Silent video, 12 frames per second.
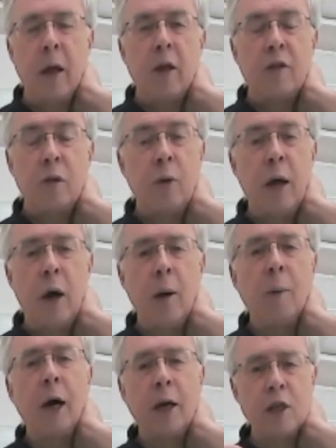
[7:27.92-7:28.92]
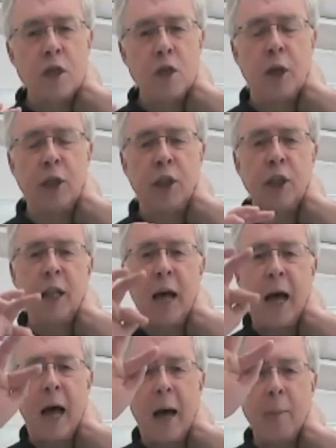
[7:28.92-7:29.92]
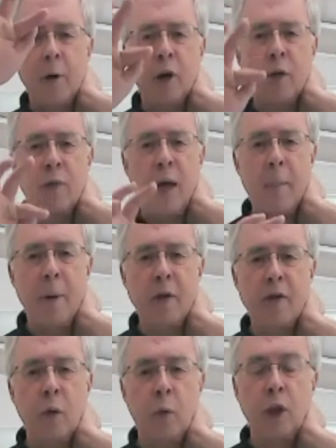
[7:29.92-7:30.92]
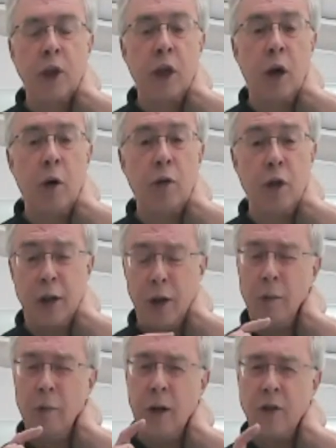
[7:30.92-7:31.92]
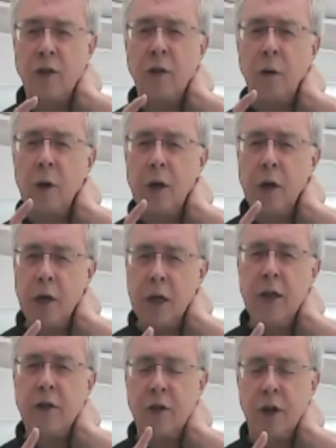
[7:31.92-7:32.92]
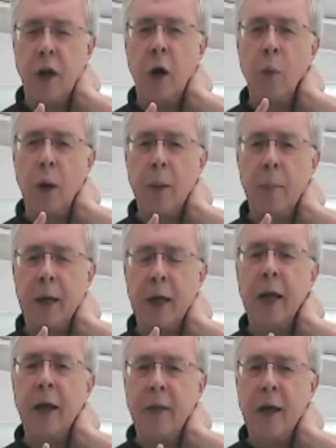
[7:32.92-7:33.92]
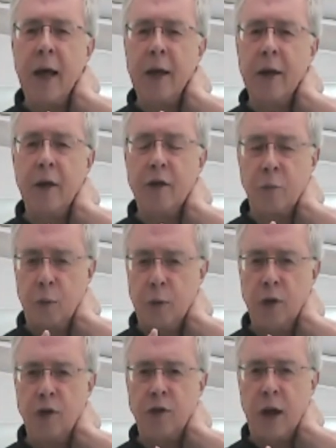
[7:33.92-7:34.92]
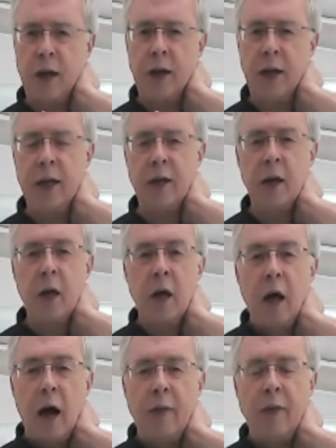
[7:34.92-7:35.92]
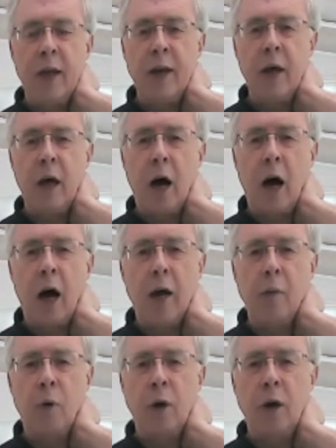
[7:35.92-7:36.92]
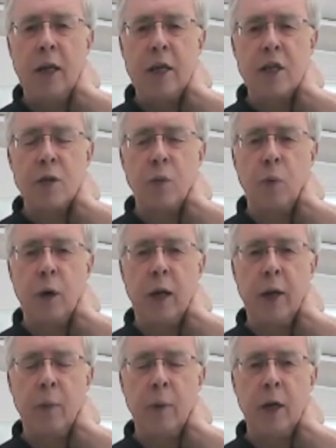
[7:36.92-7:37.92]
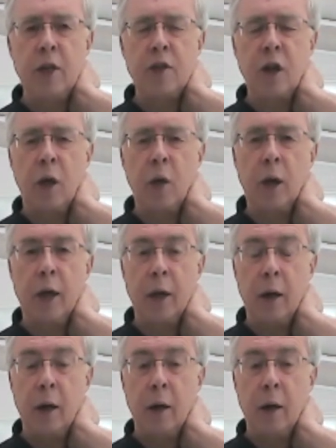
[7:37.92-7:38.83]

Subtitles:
So now I'm kind of stretching that hammock of that muscle which goes, and I don't necessarily need to know where the beginning and the end is with this technique. And then I release really slowly.